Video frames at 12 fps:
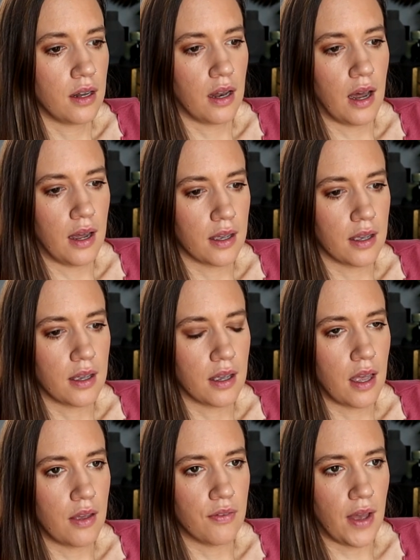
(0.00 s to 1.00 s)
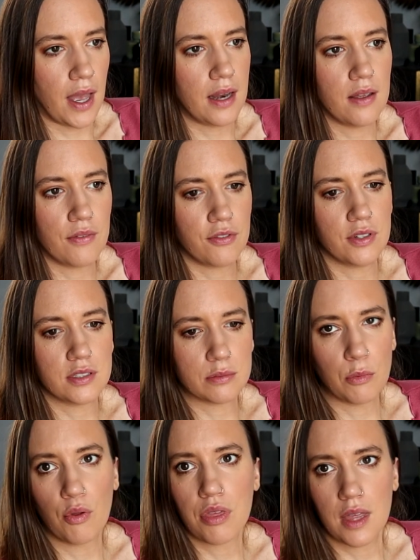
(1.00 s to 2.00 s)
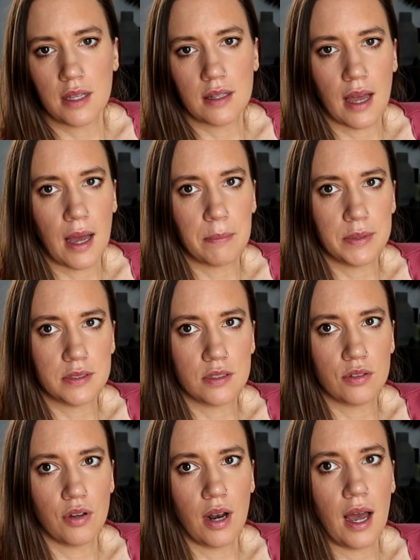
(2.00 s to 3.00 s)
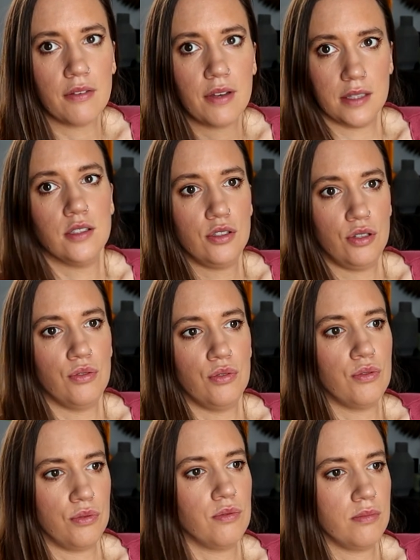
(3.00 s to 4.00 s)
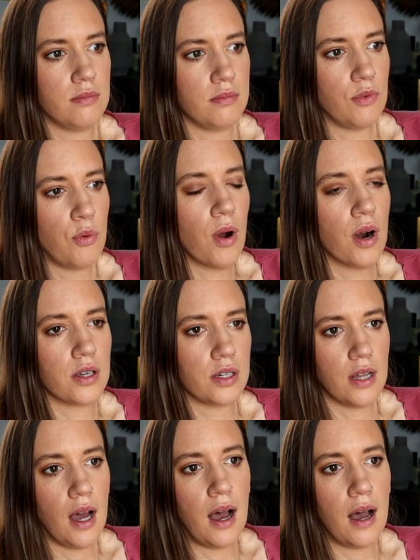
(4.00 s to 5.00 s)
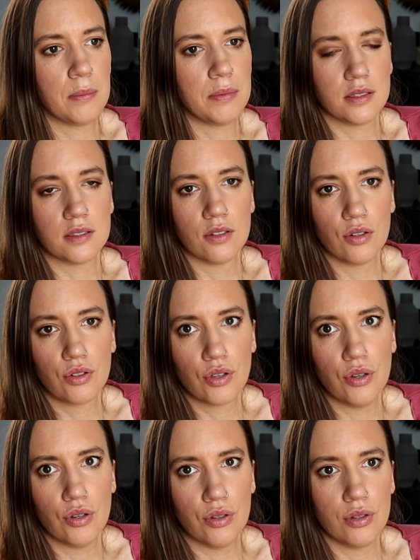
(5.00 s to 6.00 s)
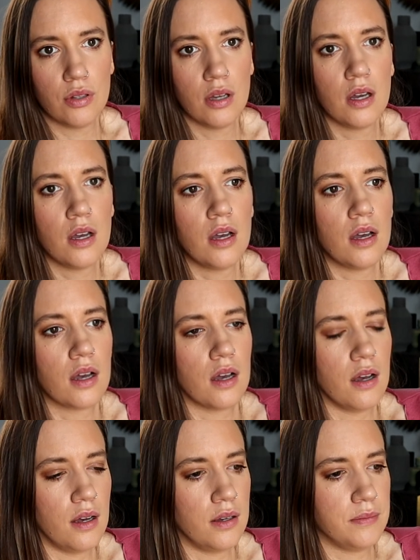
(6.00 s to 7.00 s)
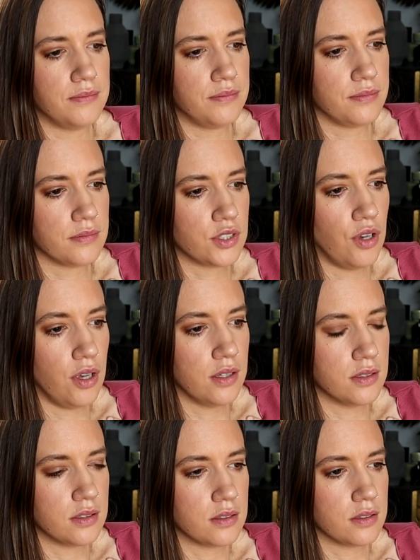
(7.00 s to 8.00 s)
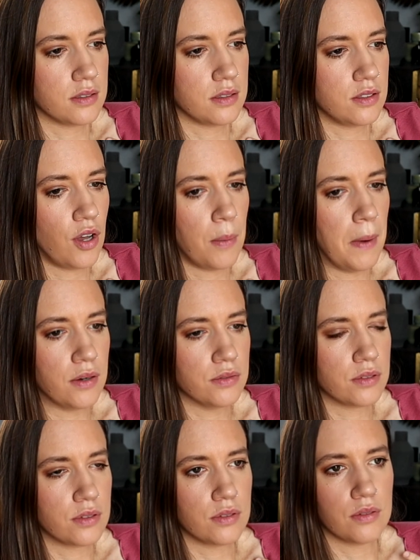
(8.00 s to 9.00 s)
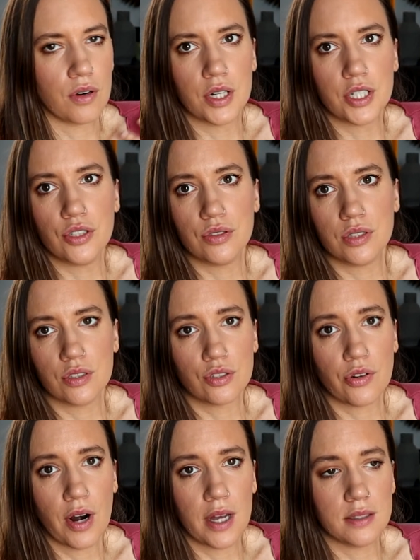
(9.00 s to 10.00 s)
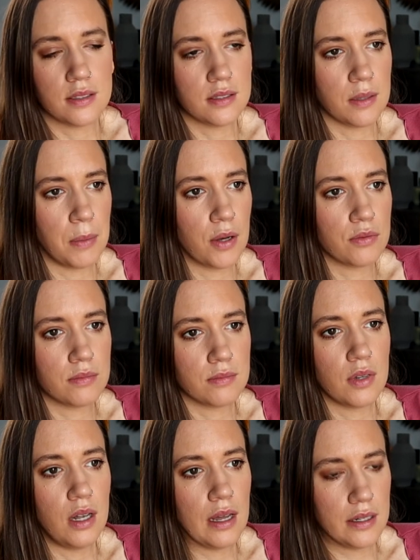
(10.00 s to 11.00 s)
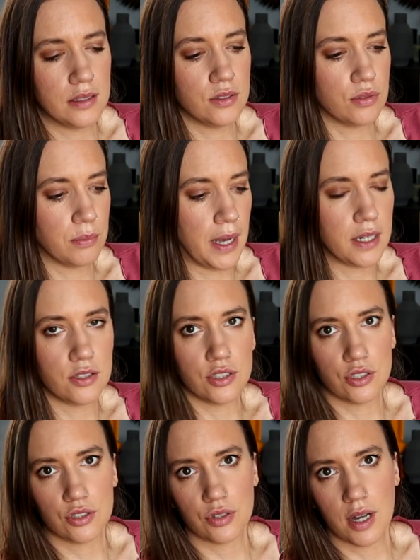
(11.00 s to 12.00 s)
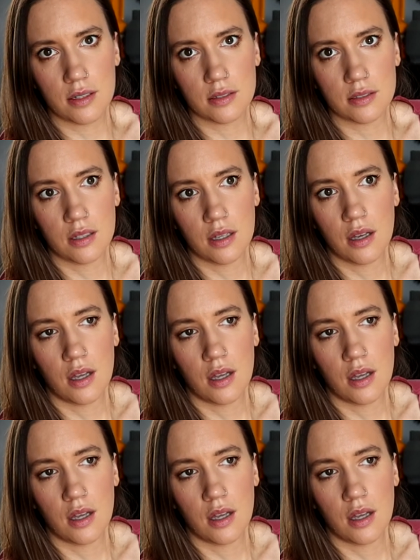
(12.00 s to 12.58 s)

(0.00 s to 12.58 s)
like, if any every small thing that happens in your life gets you worked up, that's not good. So it's not about reducing stress, is about learning to manage stress.